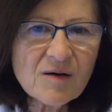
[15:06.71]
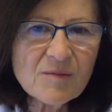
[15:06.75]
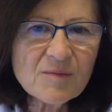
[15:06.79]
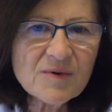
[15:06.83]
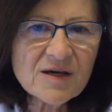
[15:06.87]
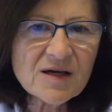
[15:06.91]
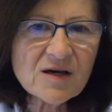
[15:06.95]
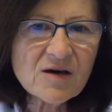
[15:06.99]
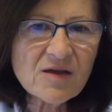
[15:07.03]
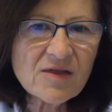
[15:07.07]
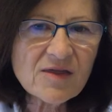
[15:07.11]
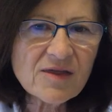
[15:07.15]

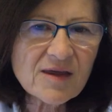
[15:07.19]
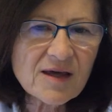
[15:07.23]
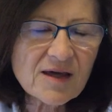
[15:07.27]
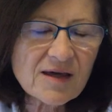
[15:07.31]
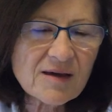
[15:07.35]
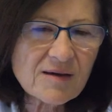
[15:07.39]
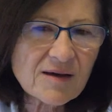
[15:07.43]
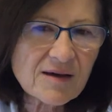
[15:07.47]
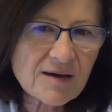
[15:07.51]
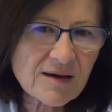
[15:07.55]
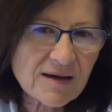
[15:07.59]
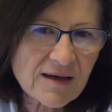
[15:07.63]
because they
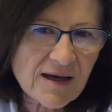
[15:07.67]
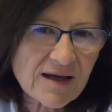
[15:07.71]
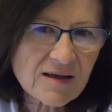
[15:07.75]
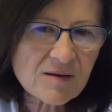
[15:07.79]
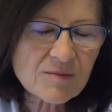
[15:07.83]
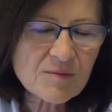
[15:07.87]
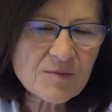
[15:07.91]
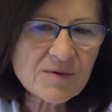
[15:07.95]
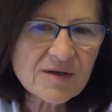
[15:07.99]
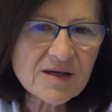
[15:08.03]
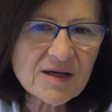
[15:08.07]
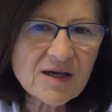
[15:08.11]

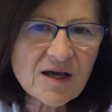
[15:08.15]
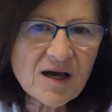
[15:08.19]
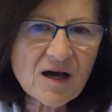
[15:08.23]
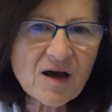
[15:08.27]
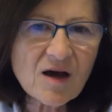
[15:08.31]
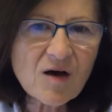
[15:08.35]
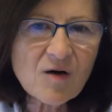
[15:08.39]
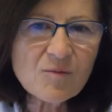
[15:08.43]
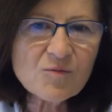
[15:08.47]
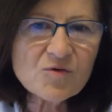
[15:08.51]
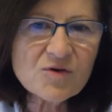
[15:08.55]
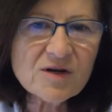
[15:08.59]
can be
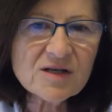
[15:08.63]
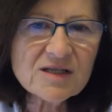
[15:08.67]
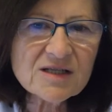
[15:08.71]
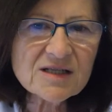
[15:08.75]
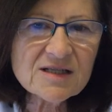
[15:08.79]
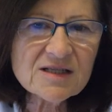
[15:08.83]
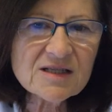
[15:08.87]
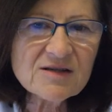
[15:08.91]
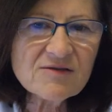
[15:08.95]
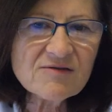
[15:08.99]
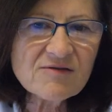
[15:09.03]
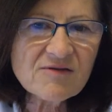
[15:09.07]
a
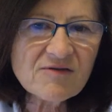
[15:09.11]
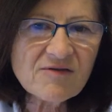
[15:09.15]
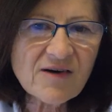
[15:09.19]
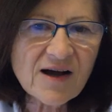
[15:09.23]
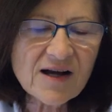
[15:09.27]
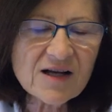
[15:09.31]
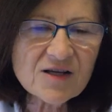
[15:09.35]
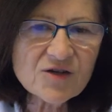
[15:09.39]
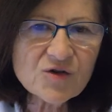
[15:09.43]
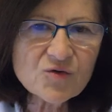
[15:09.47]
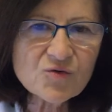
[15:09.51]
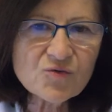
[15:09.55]
predictive
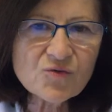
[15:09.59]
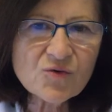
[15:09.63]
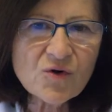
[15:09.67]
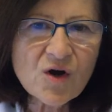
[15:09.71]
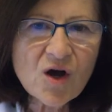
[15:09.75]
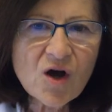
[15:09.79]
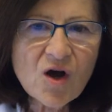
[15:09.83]
value